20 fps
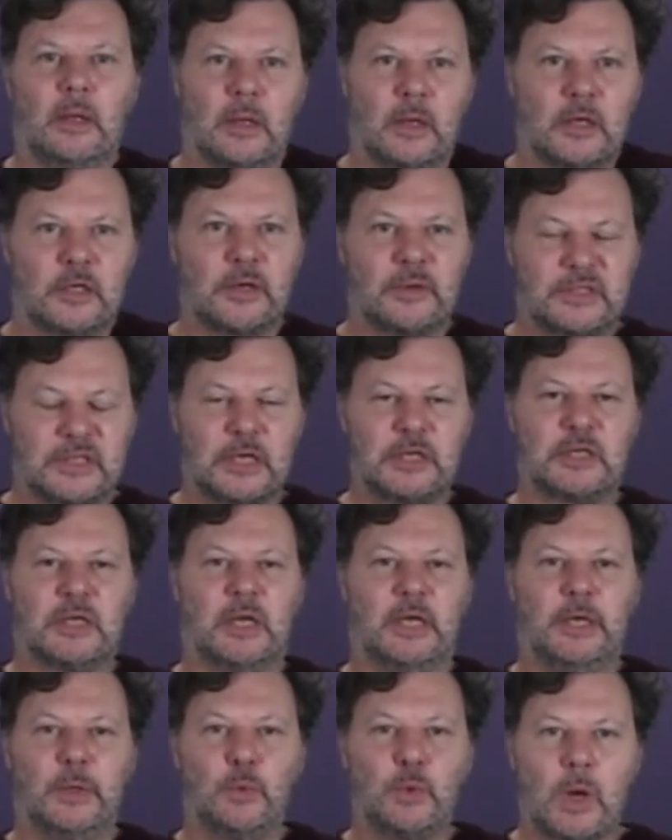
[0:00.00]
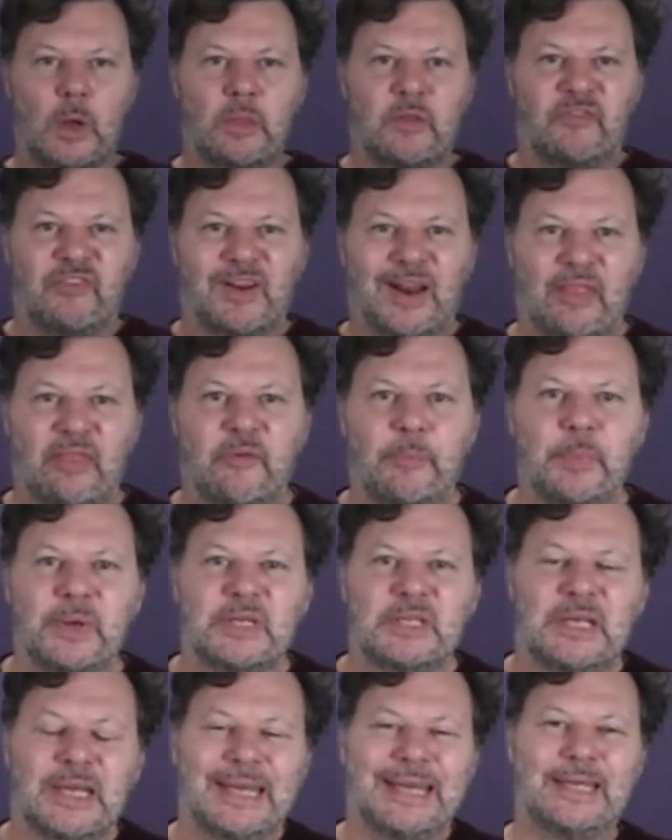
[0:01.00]
So essentially, you know the
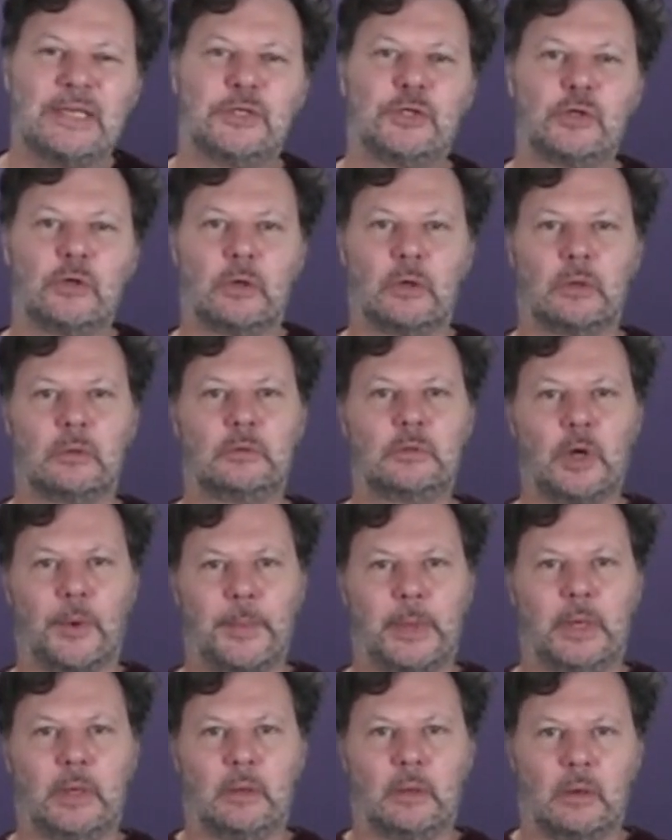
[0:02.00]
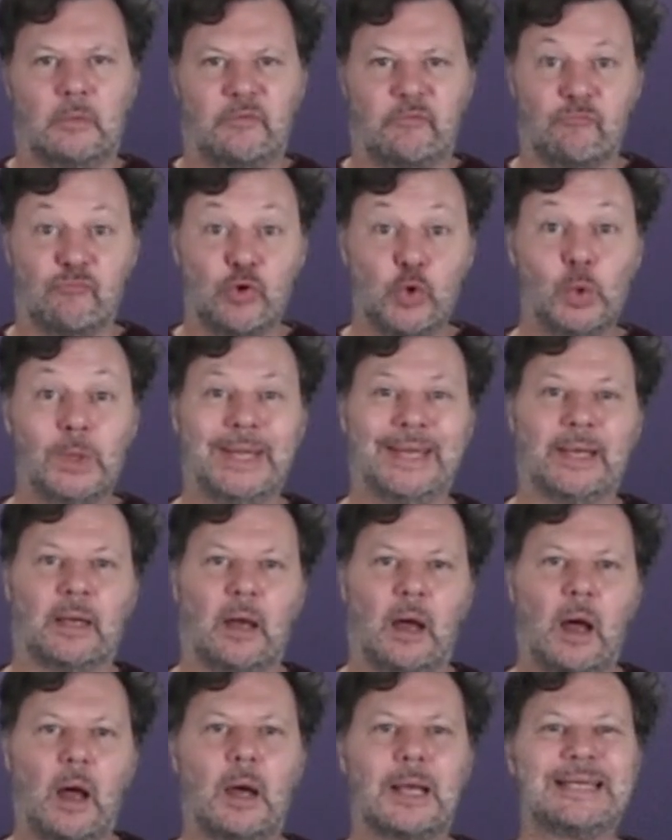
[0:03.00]
philanthropist is your dominant ruling
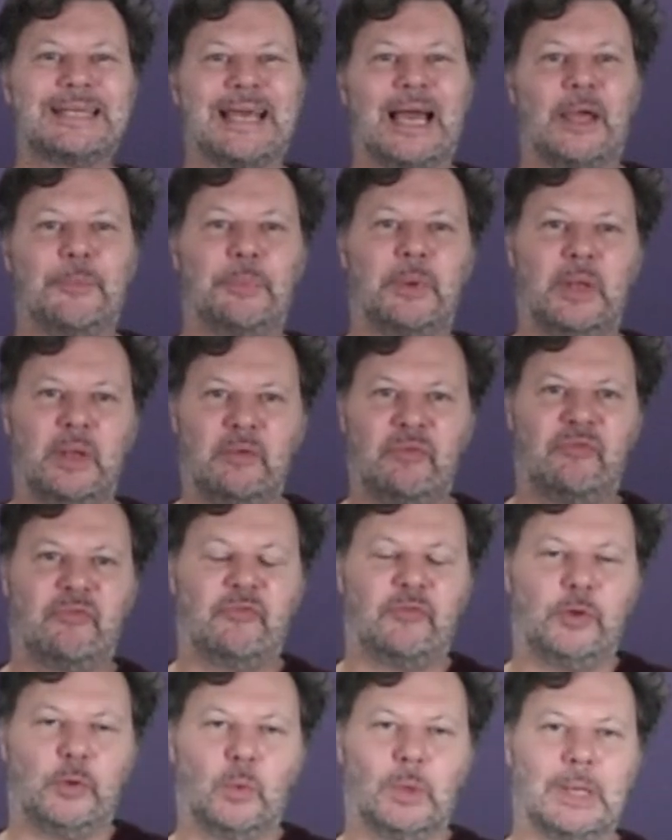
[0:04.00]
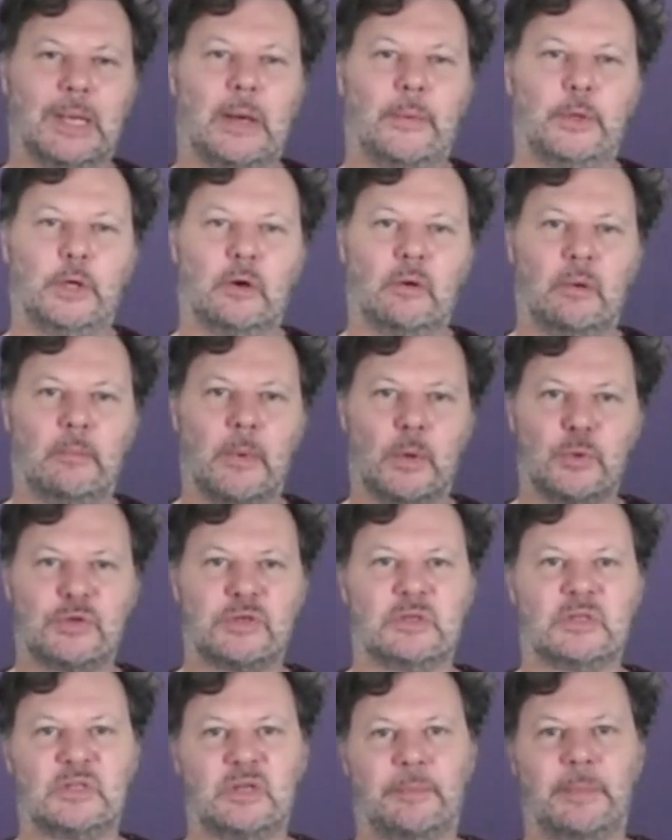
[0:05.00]
archetype if you allow your
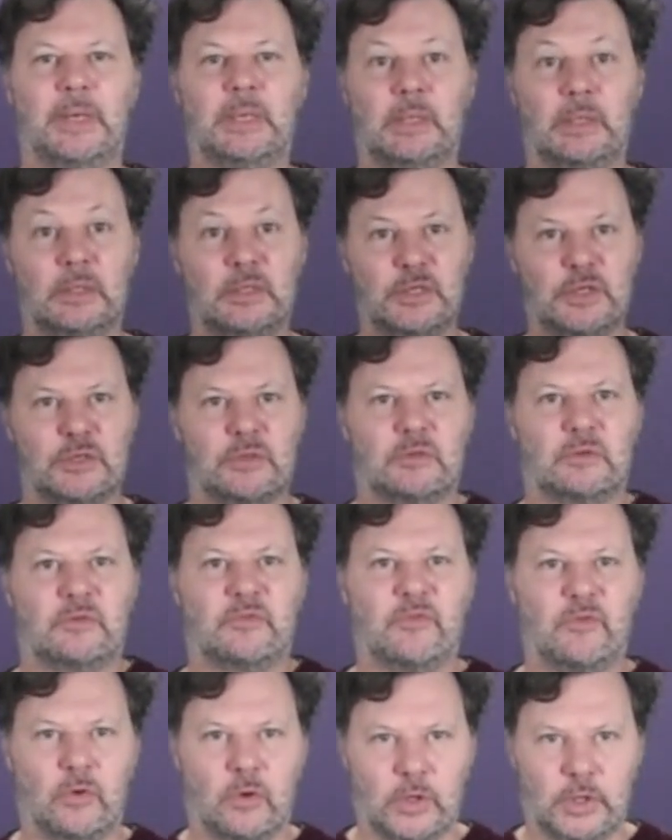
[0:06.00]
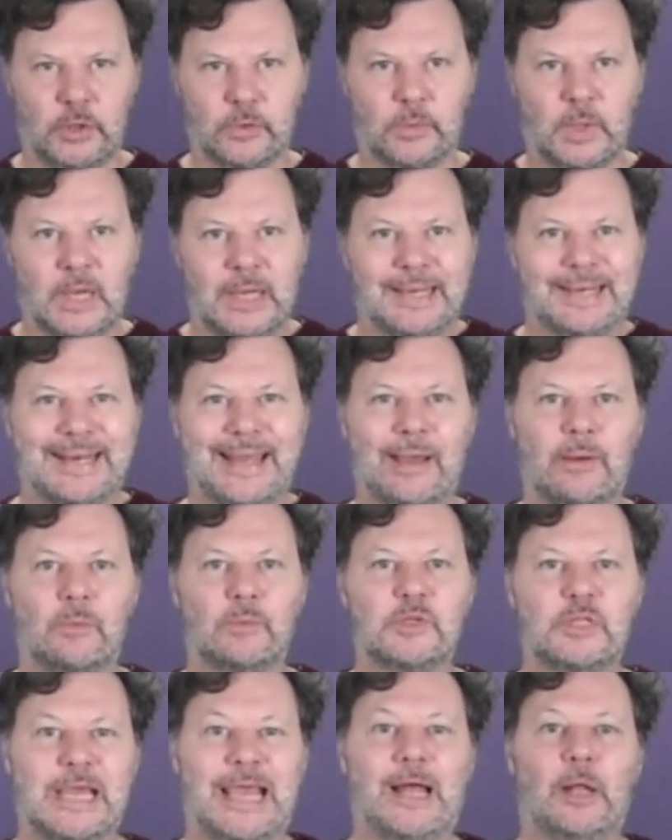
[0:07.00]
emotions to make your decisions for you. Now,
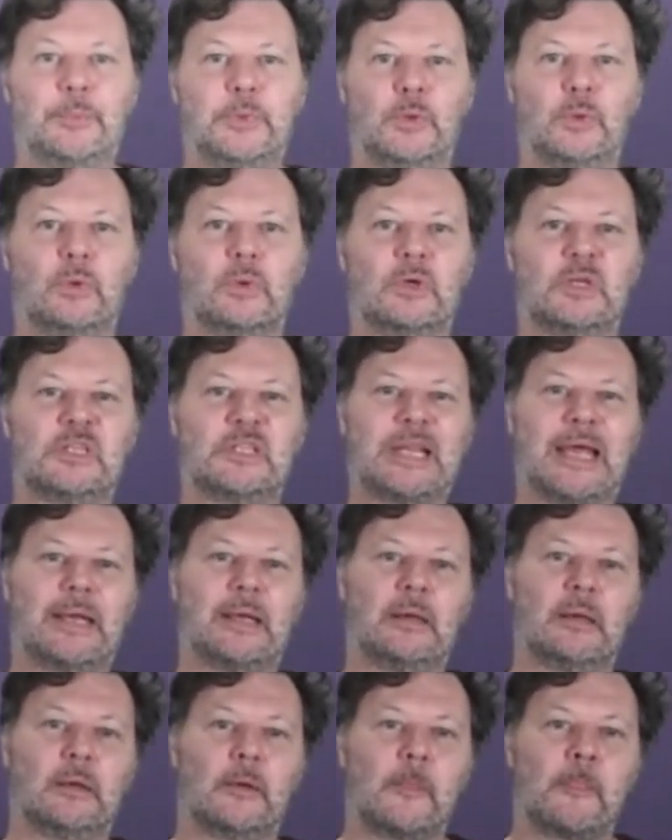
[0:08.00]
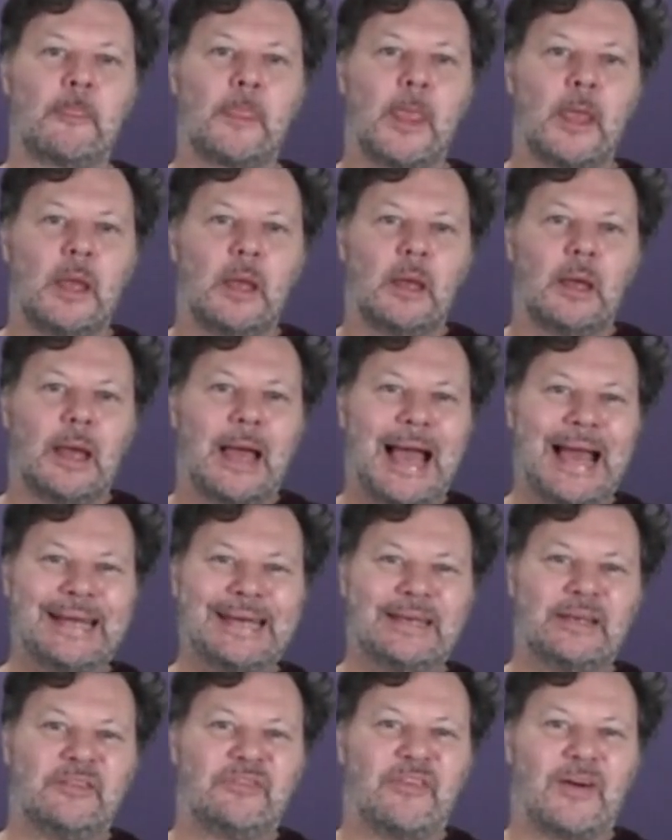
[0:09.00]
to help you understand,
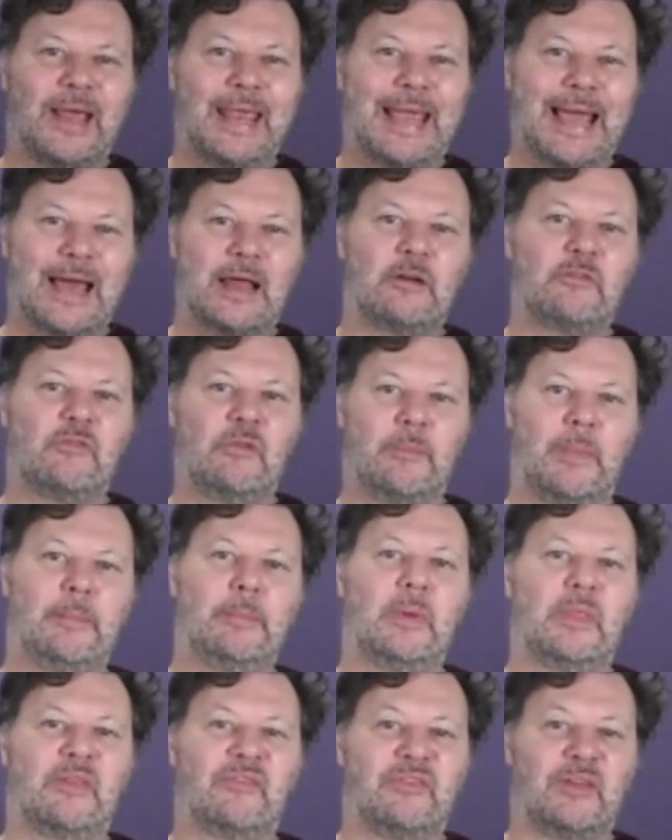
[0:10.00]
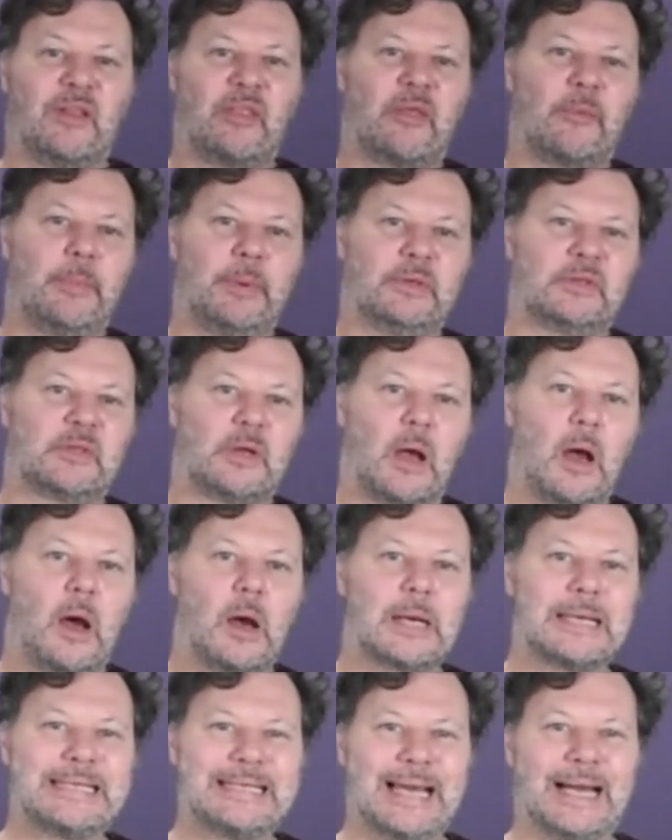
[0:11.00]
identify and remember the philanthropist
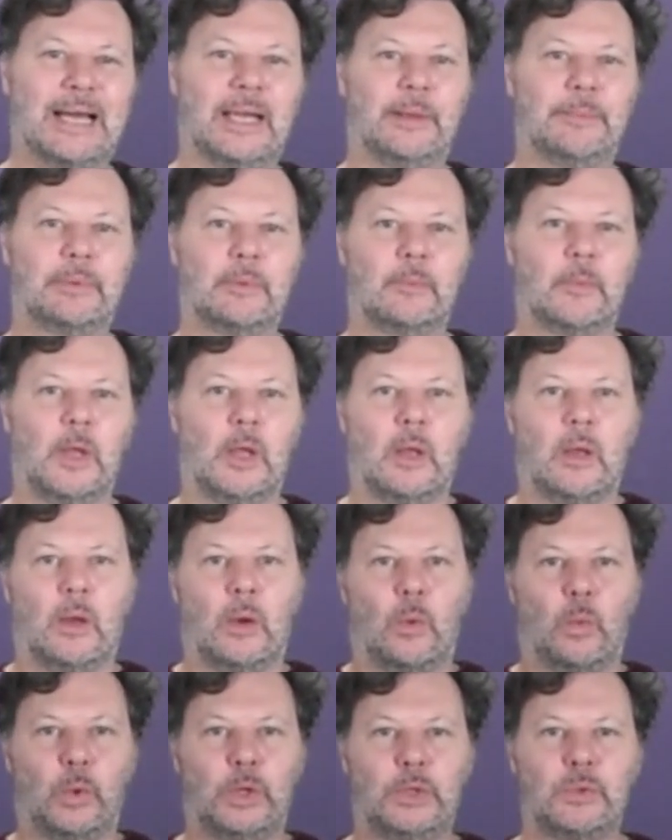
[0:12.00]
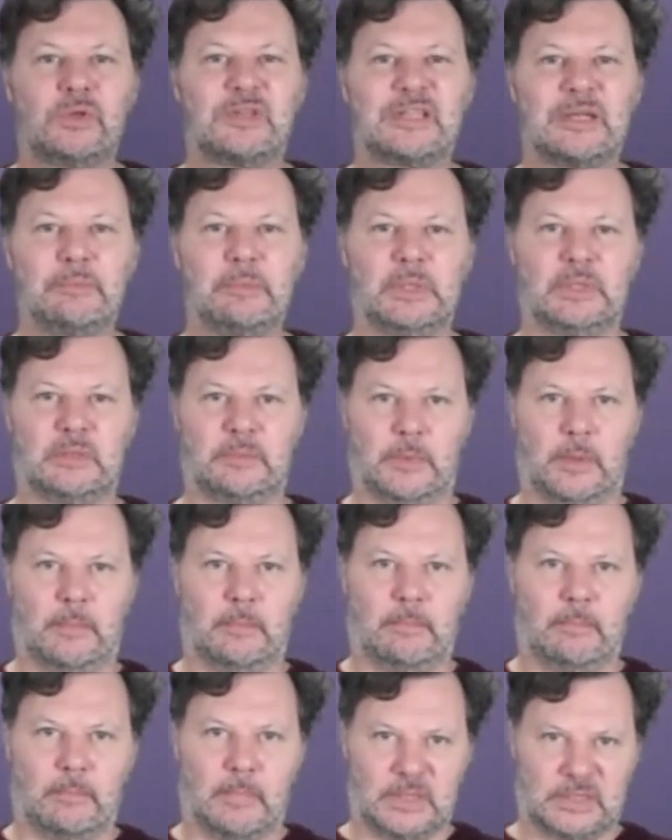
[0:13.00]
archetype, we use symbolism at
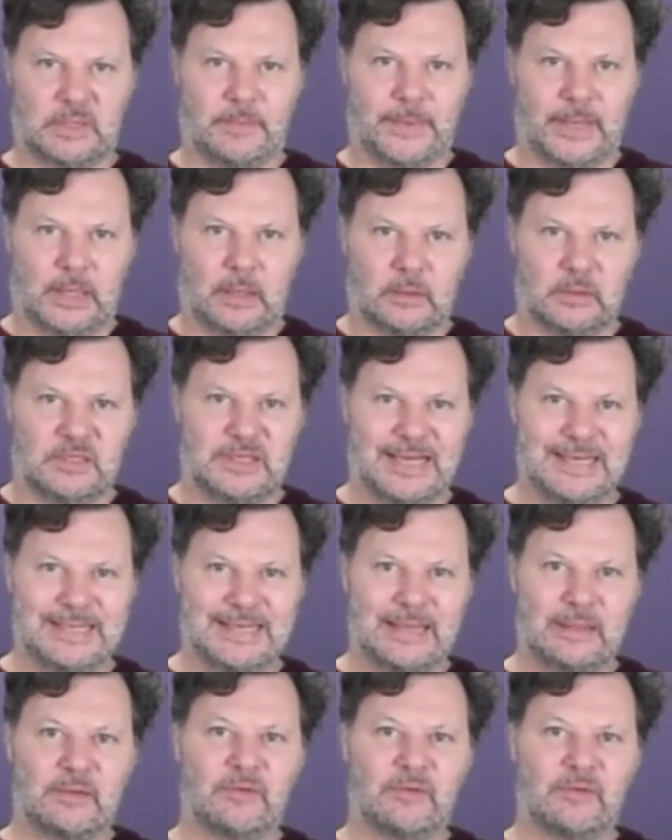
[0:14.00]
Mastermind Content, and the